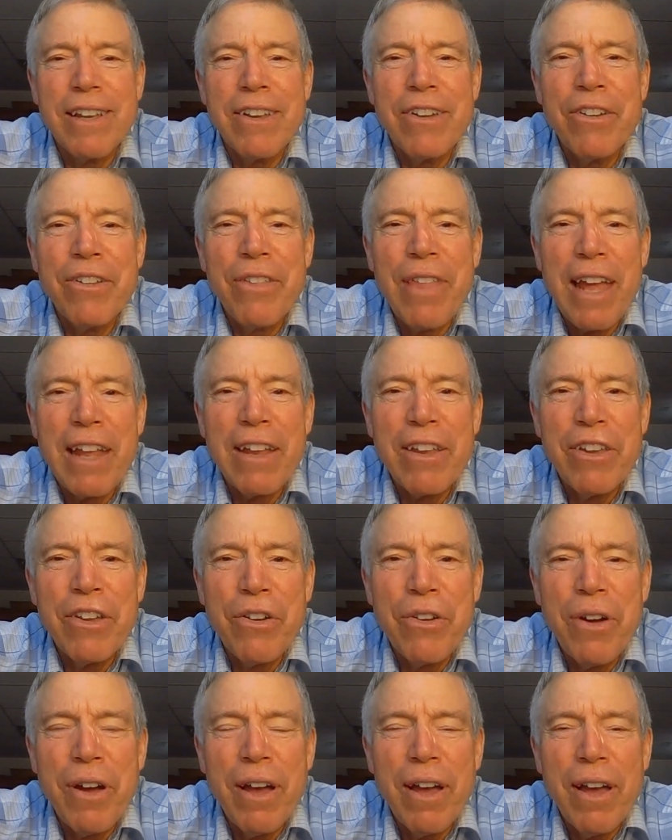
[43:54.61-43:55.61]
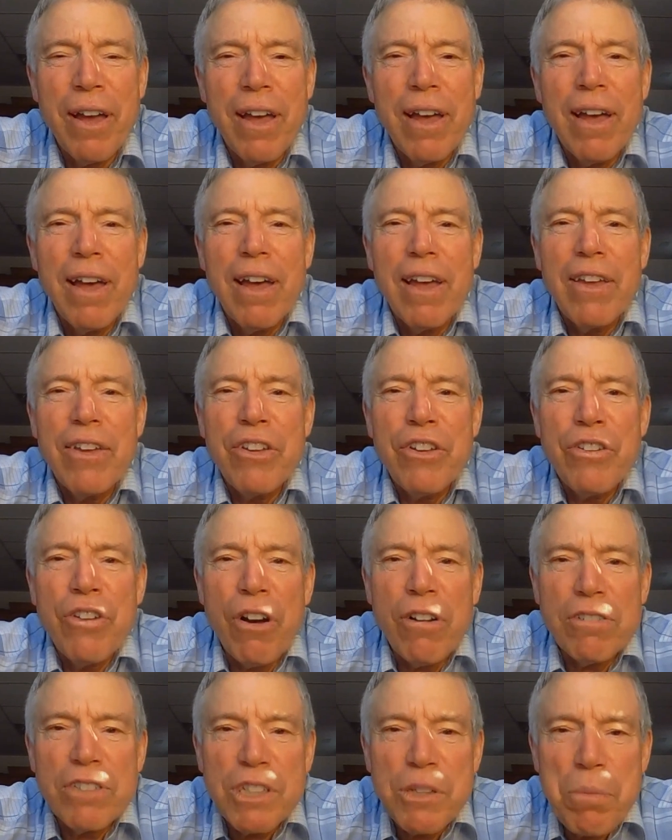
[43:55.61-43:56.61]
You know that you
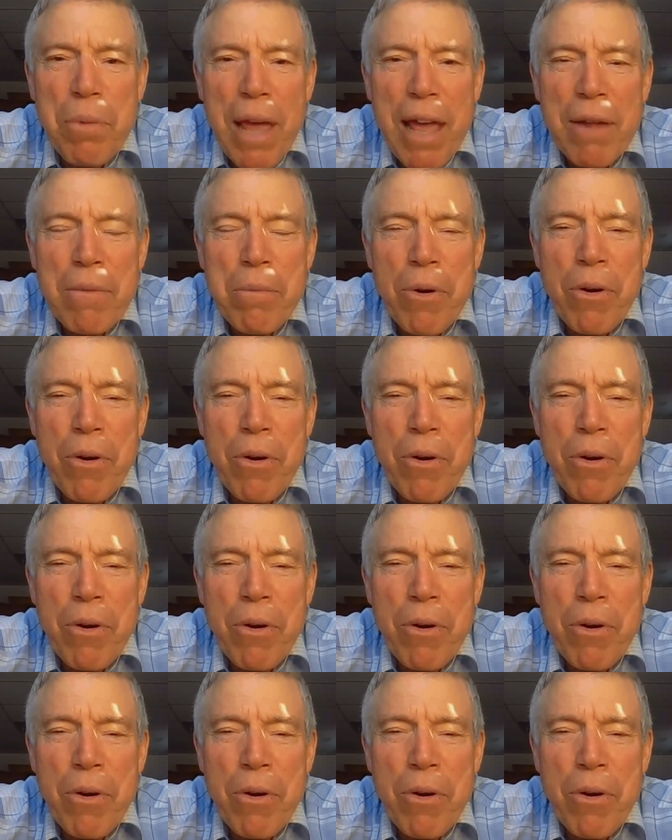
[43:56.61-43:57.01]
don't spend